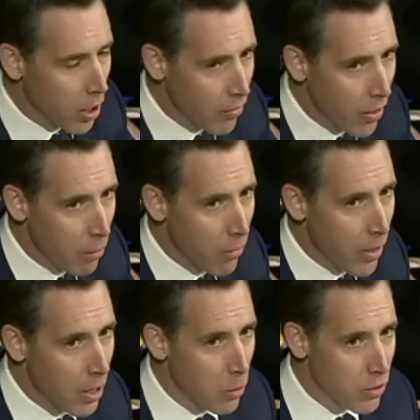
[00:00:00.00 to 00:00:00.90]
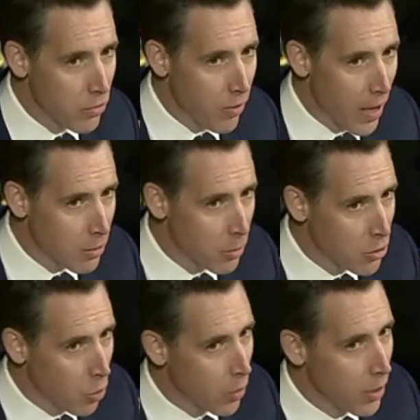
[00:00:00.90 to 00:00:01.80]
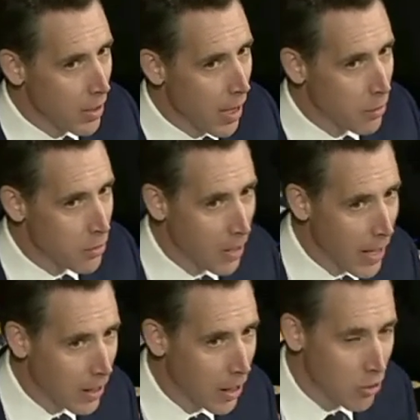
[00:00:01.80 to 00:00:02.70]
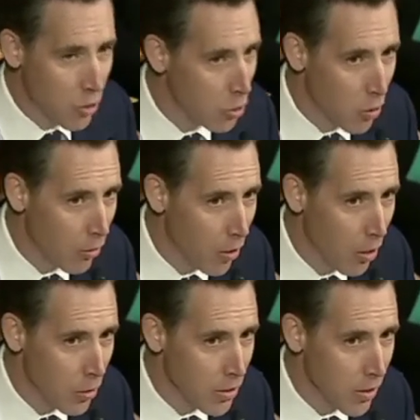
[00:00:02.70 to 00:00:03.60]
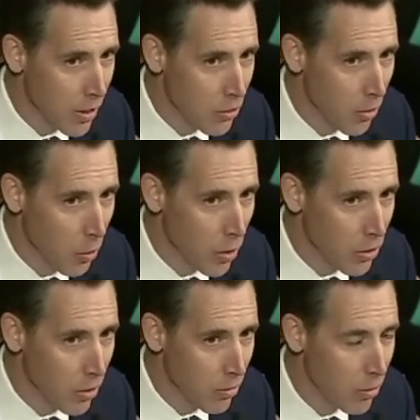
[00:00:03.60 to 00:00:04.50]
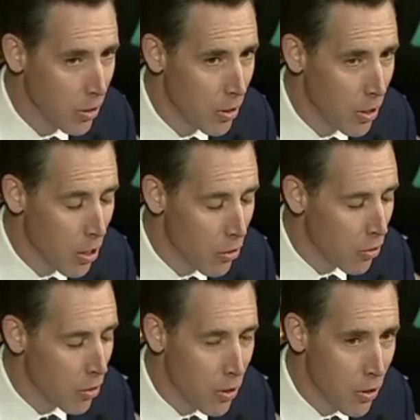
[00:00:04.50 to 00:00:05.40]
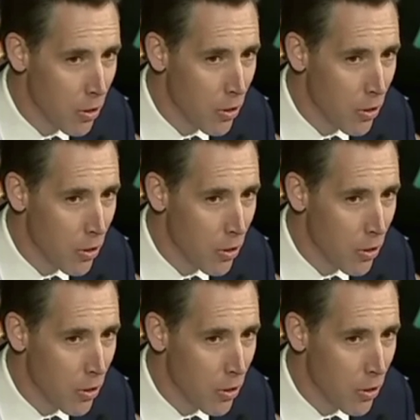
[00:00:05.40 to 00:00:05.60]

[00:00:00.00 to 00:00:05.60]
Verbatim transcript: of them, then it was vast majority. Now it's likely all. So you don't know is the answer to the question. I don't know the answer